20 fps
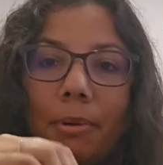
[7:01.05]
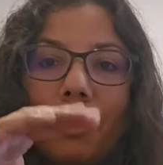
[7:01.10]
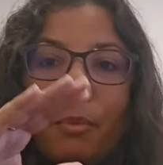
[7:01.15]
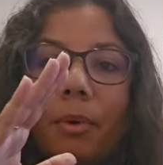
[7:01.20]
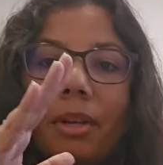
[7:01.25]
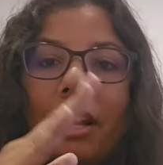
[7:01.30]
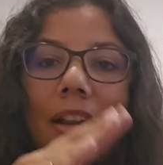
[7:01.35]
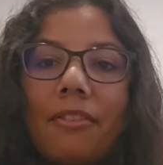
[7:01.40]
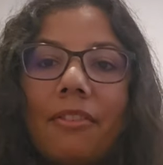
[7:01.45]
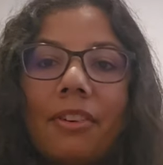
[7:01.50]
But
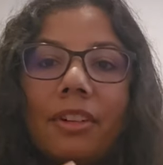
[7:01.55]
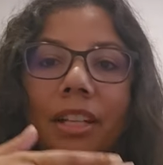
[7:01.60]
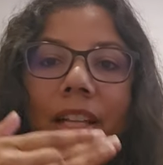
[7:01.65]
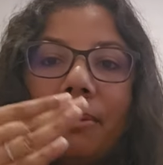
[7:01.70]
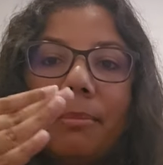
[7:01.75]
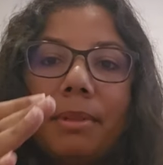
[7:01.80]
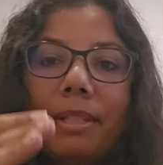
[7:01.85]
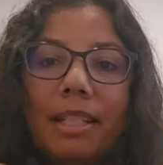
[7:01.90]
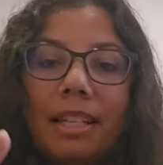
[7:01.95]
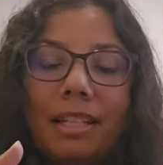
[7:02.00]
whatever
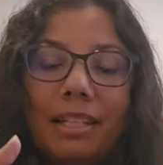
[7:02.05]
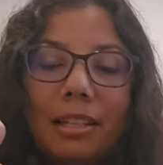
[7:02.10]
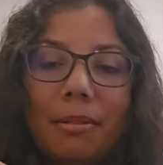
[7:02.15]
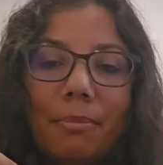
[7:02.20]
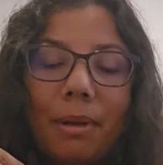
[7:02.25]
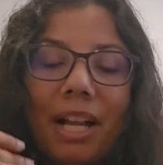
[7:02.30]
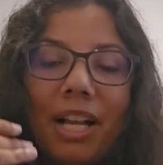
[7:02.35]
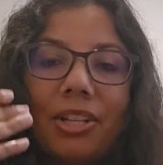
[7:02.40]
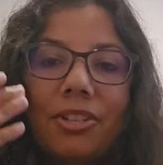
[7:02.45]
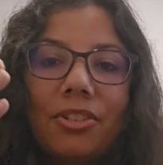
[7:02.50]
can be done
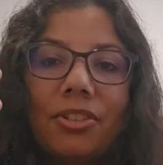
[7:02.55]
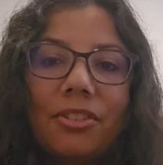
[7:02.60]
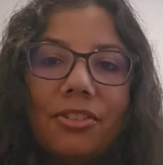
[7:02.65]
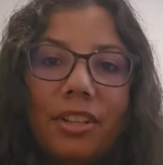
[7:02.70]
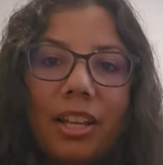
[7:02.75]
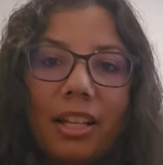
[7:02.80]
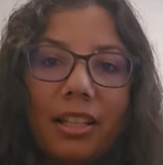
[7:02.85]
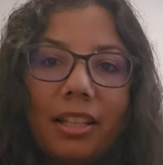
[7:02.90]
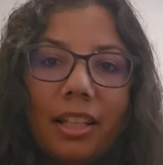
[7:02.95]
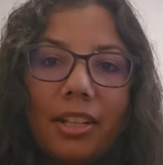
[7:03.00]
in
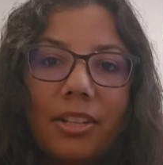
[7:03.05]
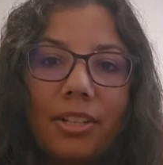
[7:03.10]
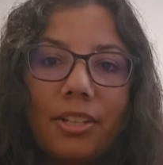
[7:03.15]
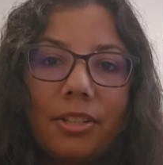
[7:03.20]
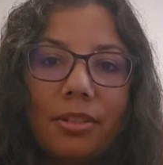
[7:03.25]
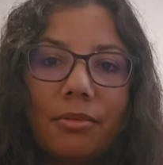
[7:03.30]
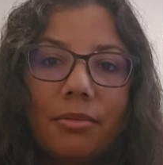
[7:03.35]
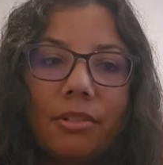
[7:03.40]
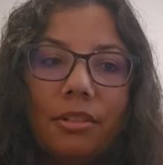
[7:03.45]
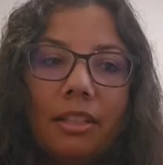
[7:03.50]
batches, I like
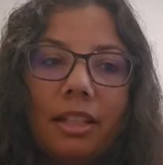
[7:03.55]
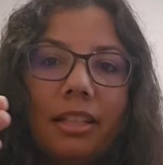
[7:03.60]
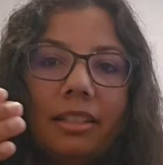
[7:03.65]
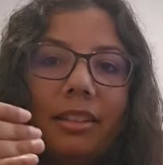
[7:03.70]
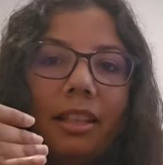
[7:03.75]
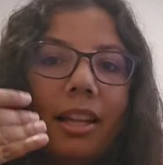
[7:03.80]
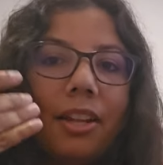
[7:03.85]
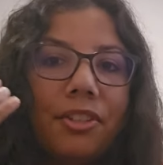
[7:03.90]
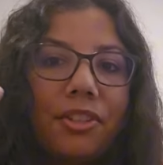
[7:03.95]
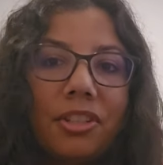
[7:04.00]
to do it
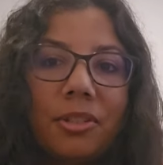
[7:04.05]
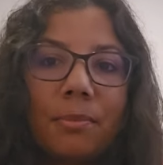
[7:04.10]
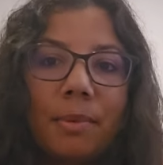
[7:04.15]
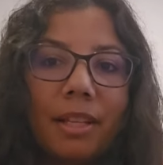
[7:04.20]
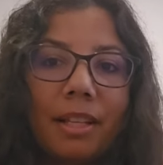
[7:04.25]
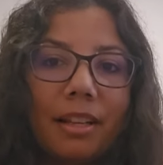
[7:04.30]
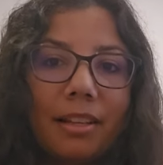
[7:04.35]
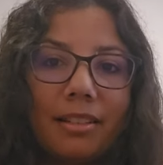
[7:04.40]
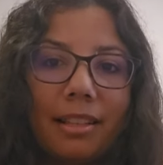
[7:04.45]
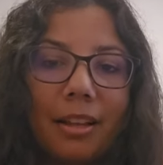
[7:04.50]
like that just
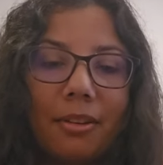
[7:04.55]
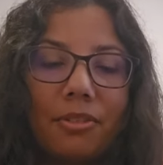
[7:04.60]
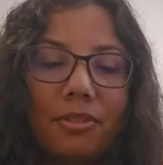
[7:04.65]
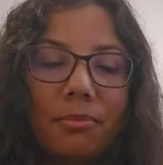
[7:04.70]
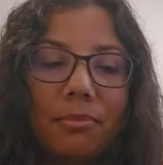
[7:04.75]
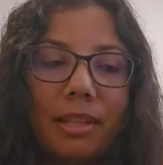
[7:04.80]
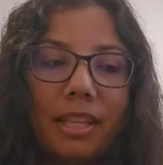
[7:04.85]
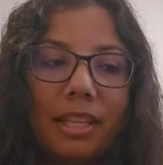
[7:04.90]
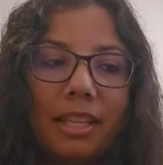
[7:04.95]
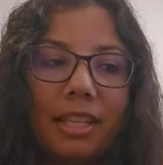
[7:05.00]
because I
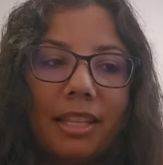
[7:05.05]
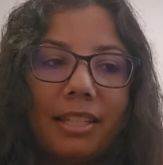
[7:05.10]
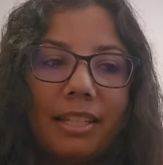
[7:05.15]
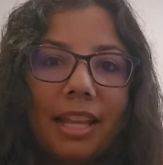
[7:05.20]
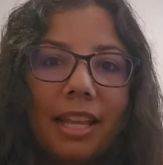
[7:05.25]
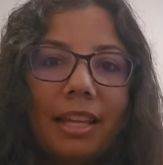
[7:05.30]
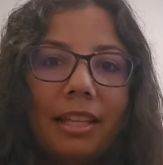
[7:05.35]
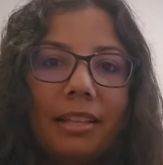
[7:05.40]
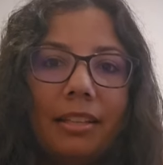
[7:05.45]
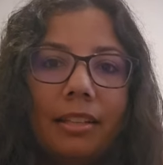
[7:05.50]
was making
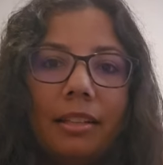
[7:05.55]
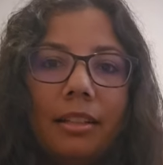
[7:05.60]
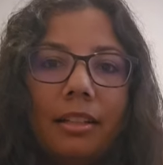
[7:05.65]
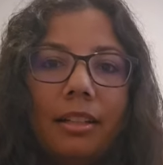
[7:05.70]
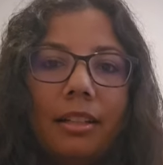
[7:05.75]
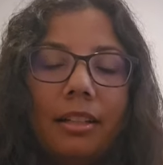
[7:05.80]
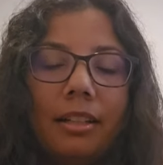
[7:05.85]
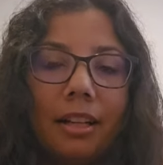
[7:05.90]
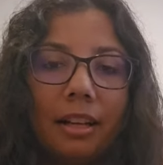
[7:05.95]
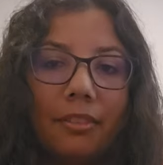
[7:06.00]
10
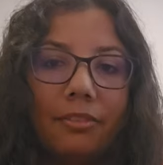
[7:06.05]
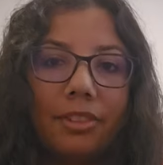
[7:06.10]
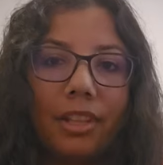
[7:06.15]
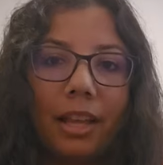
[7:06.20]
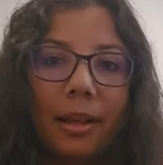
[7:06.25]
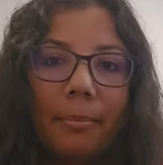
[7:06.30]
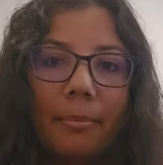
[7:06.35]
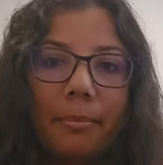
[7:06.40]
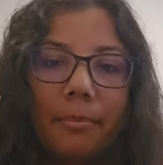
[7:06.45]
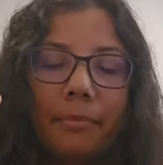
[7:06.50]
of
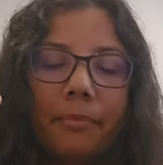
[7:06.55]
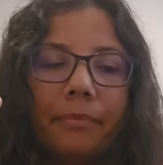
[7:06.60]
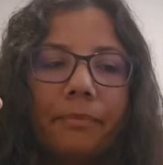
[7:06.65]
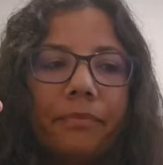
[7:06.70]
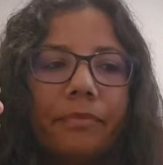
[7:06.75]
them.